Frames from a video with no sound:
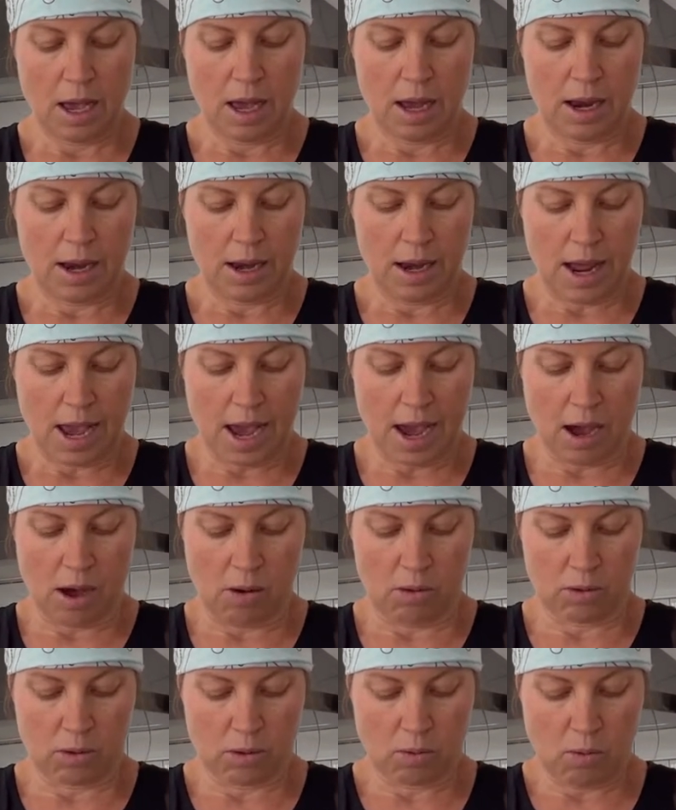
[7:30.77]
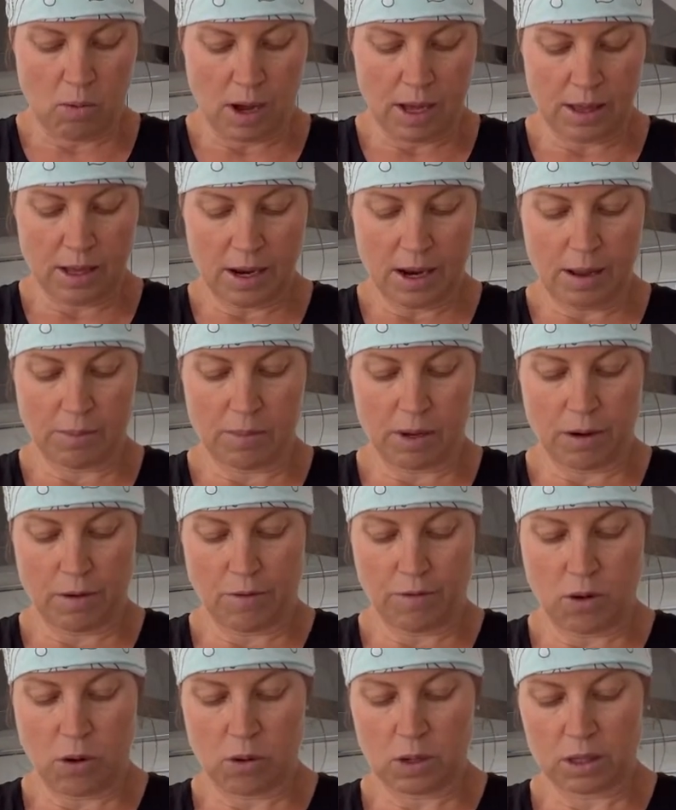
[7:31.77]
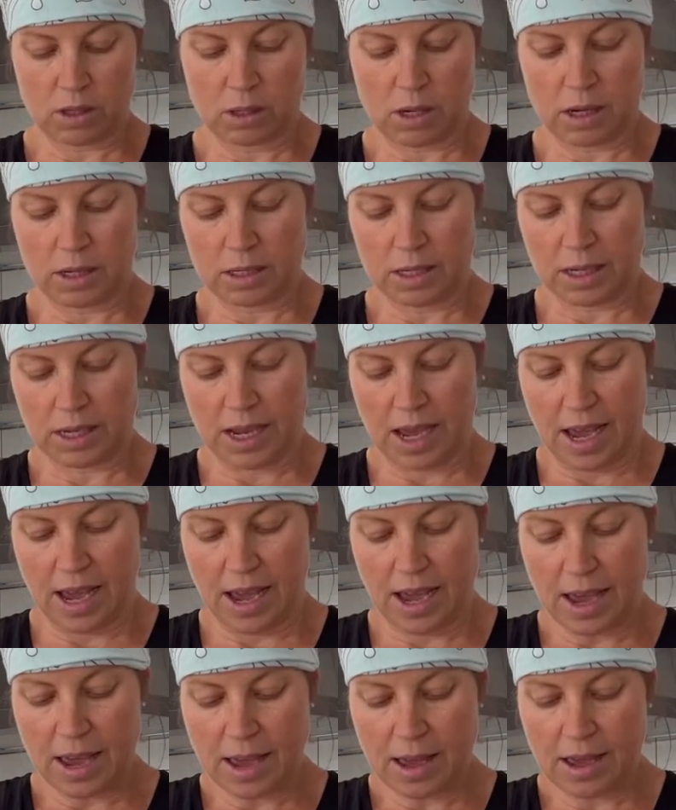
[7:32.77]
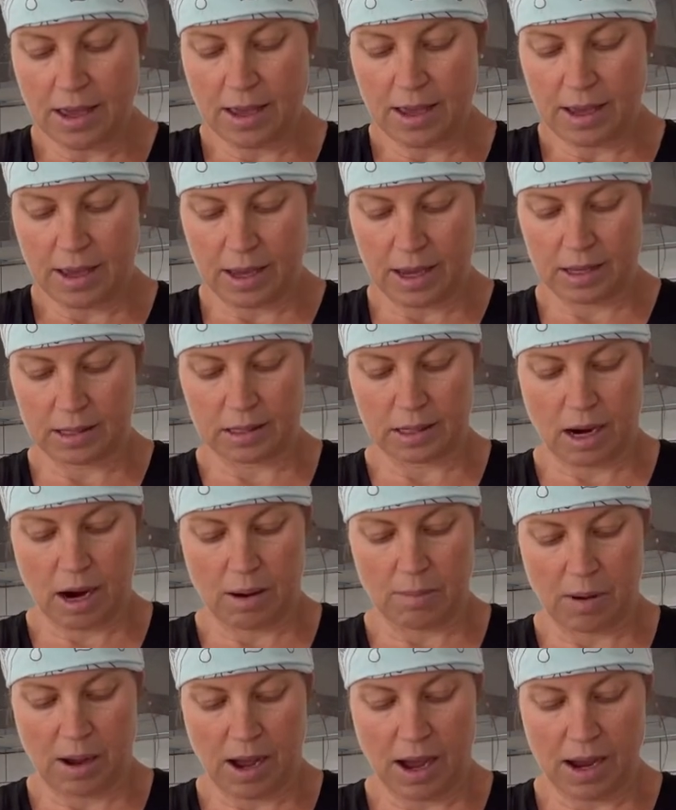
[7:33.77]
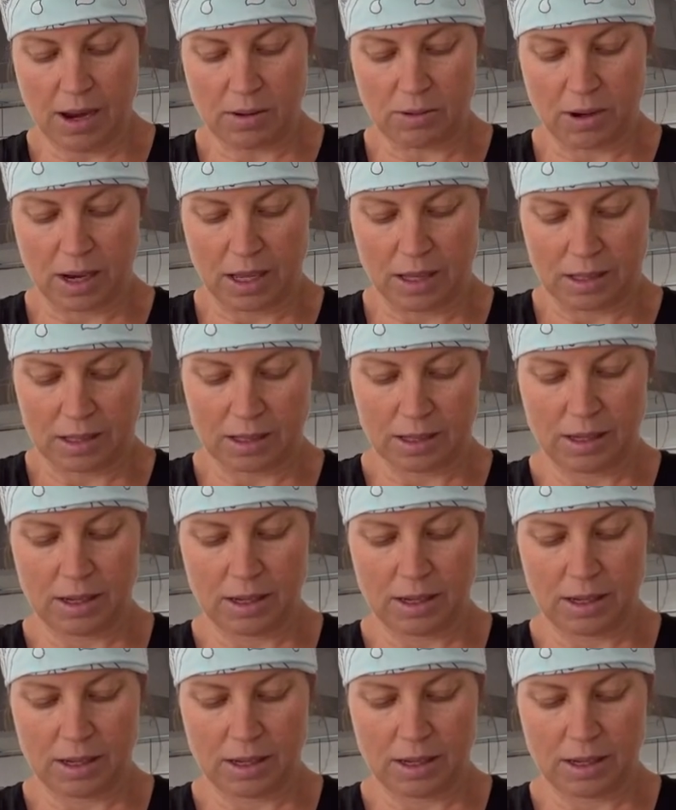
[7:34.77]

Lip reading: Now, the one that I'm going to focus on today is carbohydrates.